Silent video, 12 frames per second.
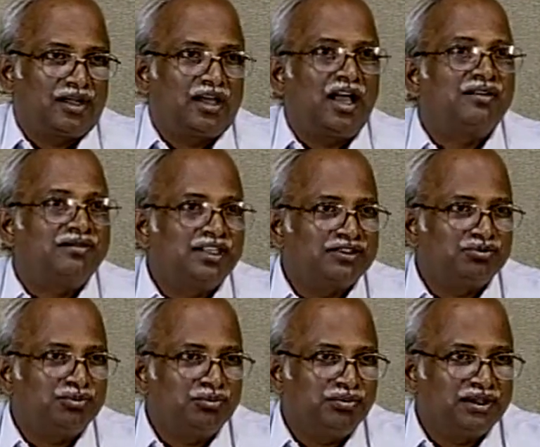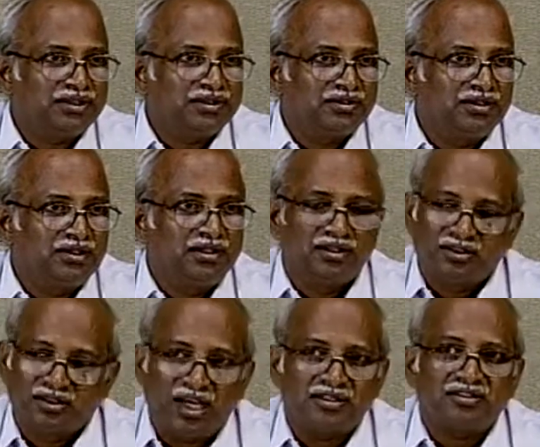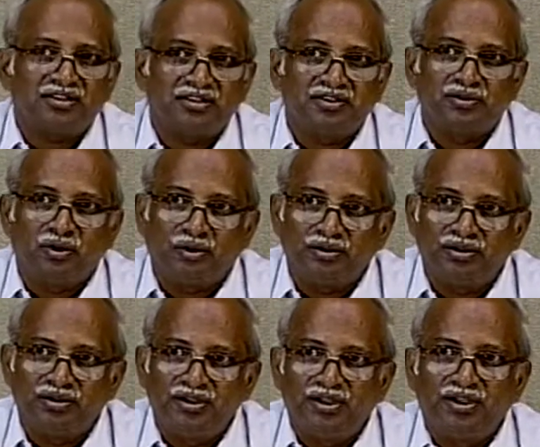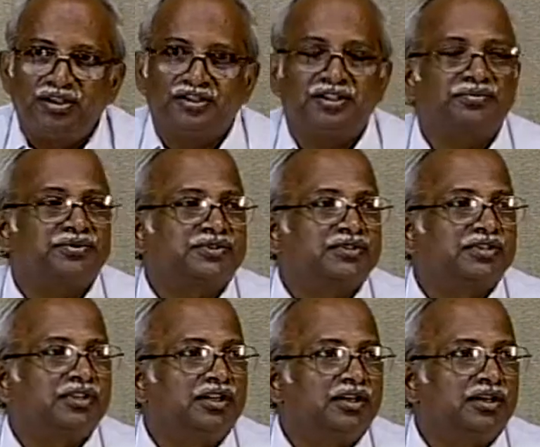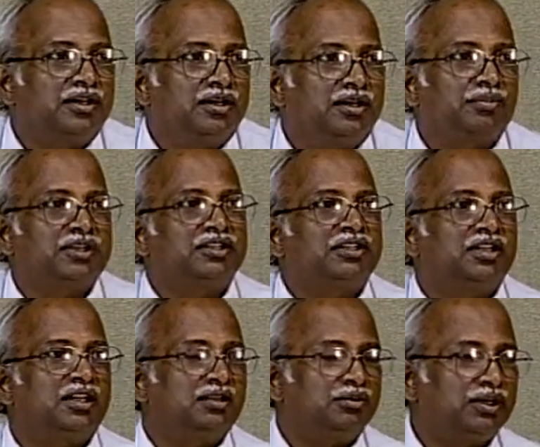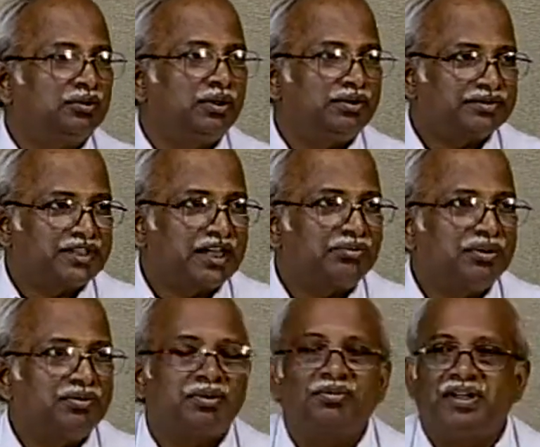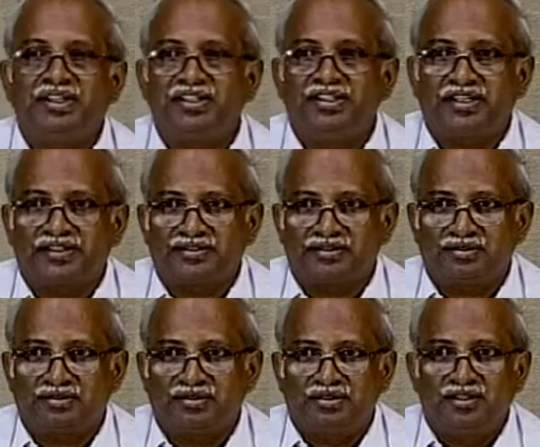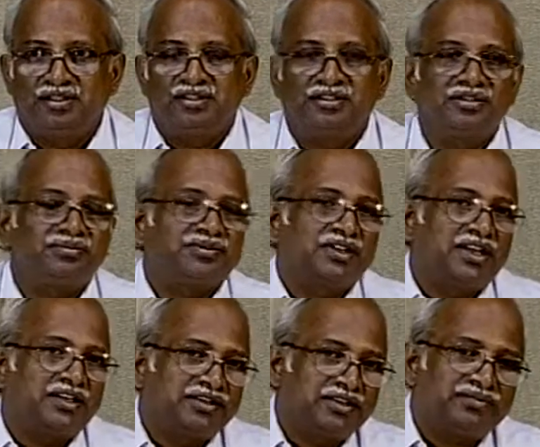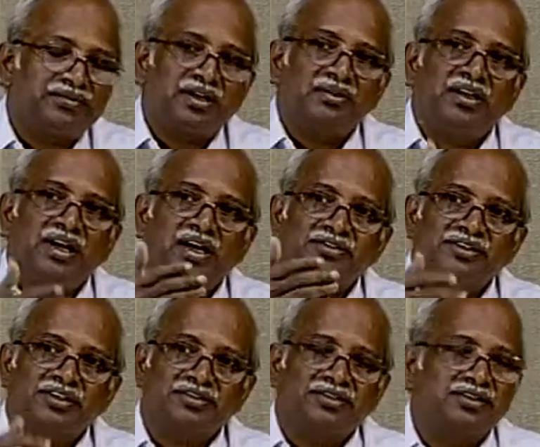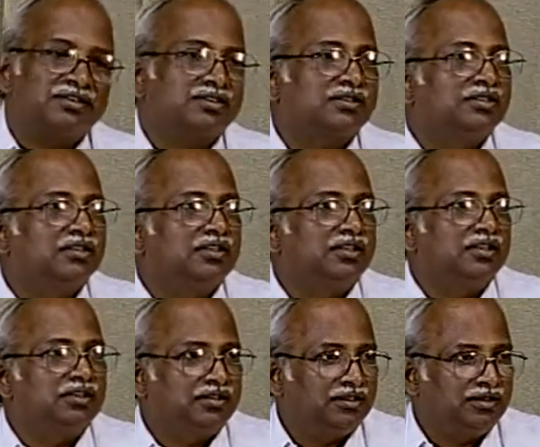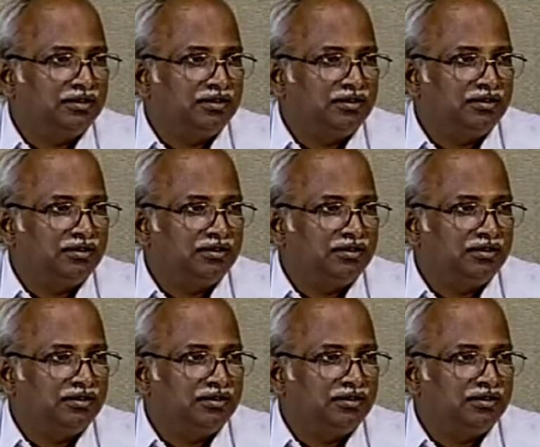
have less movement? The answer is no. Ships, particularly when waves can be from any direction, ships can drift away a large extent in the